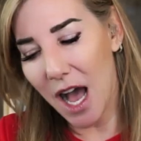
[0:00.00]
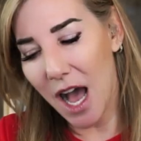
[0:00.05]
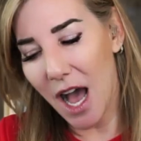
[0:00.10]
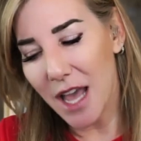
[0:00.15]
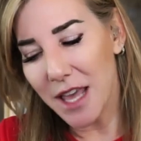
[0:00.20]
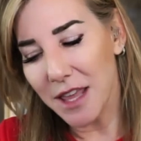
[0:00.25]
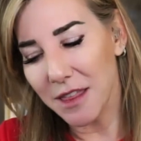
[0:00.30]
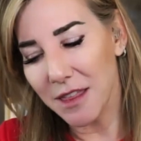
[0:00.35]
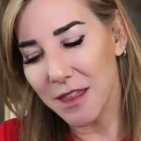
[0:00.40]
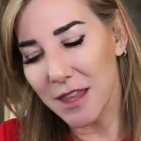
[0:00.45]

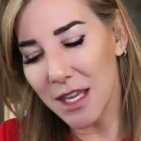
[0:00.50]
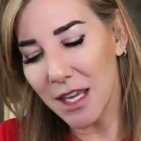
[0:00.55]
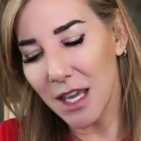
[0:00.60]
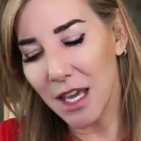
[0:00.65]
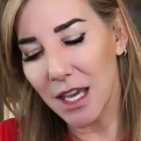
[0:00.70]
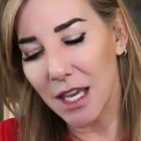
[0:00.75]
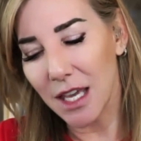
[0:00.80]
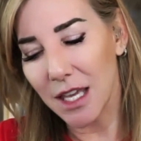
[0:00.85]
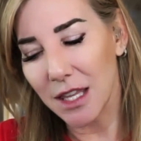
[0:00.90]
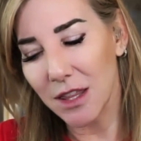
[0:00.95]
I
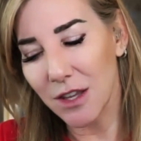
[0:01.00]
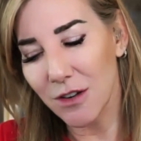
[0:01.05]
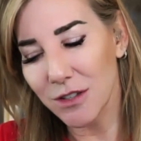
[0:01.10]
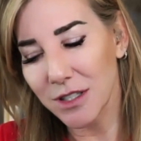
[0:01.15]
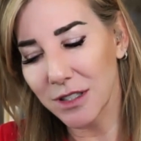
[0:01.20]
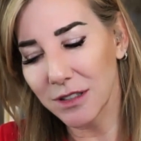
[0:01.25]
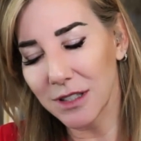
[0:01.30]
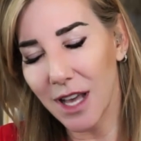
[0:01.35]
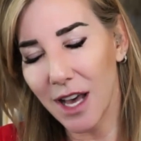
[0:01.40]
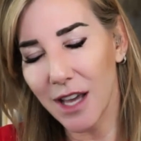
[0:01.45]
think there's
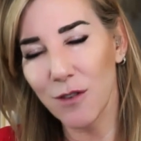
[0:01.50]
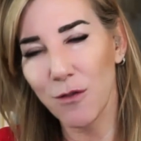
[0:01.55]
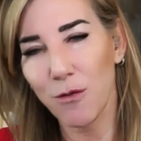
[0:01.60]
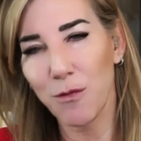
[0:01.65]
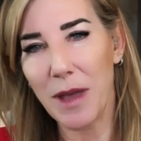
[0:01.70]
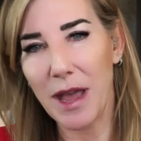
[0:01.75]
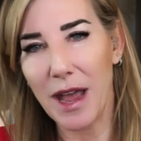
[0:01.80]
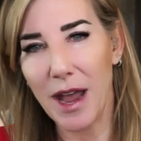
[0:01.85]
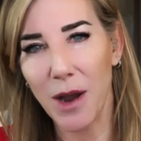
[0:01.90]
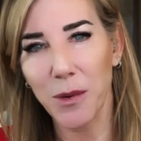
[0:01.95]
a lot of
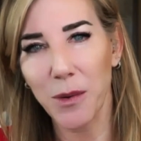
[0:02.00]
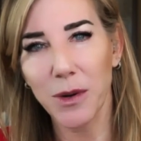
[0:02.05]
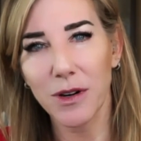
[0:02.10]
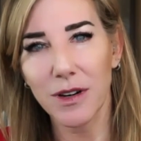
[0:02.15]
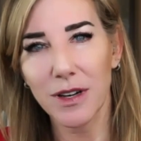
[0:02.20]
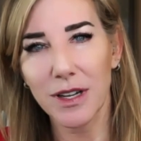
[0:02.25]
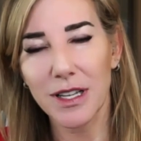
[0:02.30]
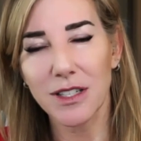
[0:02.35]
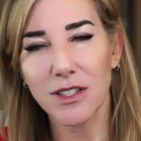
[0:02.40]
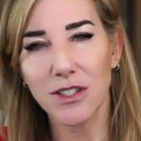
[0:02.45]
power
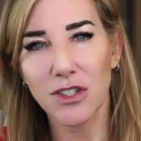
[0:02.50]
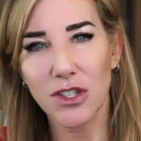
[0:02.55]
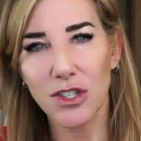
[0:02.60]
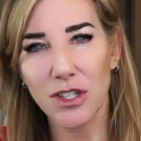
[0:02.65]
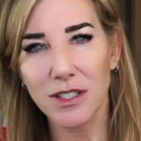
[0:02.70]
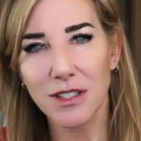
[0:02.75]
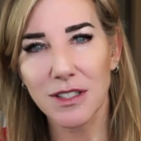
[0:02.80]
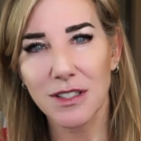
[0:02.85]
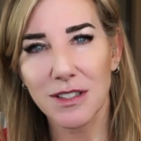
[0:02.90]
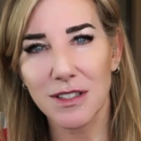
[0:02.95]
in
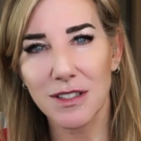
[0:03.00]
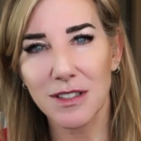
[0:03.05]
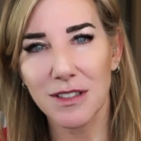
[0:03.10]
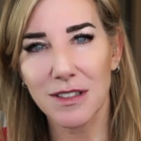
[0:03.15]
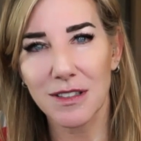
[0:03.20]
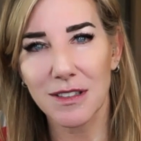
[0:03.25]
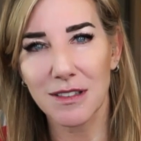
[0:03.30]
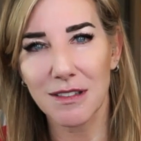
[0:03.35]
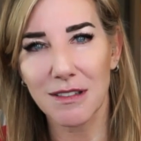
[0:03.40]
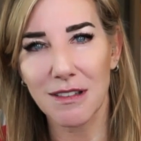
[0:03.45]
just
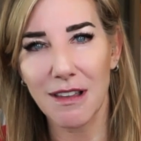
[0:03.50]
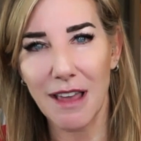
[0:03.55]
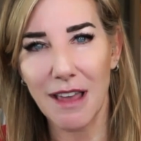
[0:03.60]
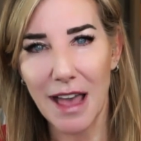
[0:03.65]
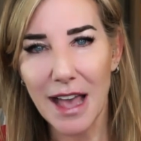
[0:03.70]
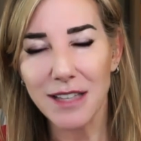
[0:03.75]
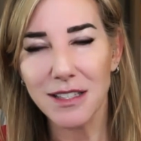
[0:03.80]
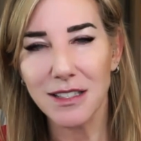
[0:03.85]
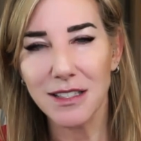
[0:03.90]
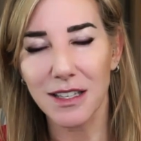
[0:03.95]

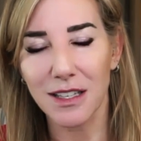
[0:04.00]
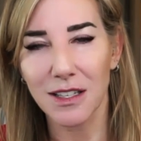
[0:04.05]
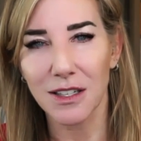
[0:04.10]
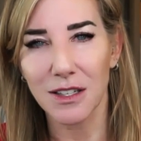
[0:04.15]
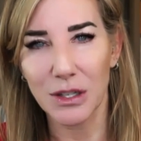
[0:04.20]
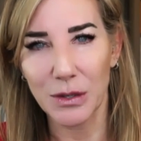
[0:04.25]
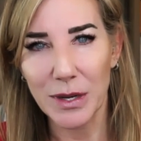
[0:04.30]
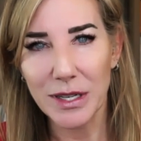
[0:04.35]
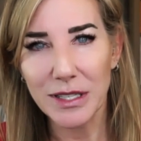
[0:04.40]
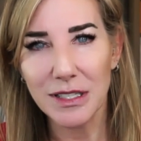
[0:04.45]
asking
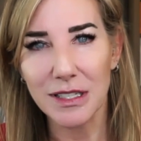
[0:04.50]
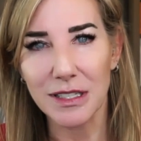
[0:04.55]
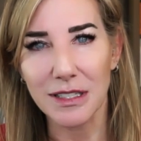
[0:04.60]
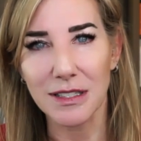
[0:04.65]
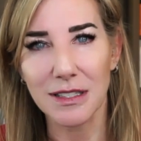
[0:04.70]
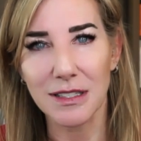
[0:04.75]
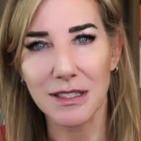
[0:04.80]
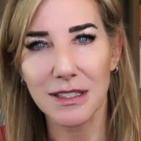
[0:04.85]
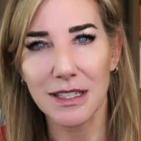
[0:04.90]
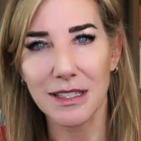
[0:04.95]

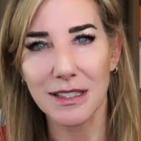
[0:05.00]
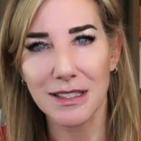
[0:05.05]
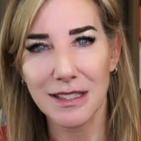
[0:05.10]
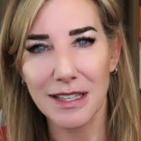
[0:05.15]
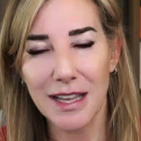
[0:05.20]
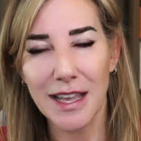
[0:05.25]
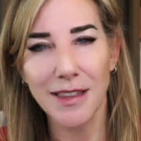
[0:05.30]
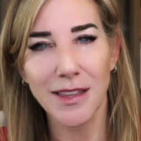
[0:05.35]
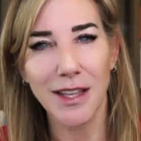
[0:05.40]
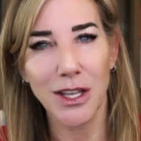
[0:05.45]
questions and
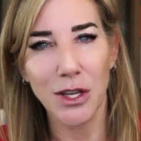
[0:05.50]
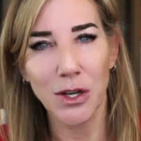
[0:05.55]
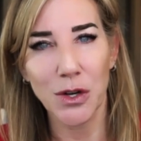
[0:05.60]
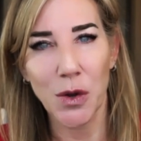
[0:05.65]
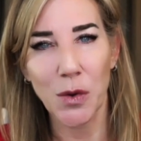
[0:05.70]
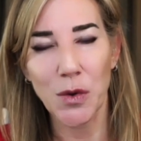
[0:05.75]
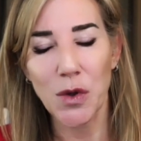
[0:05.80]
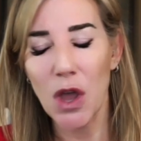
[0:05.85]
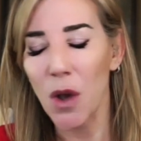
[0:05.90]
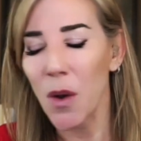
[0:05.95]
saying that you
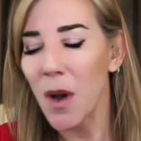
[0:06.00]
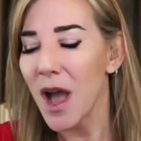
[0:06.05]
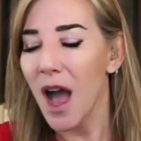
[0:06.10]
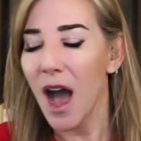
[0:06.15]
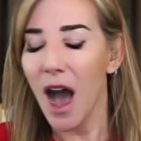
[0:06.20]
don't know.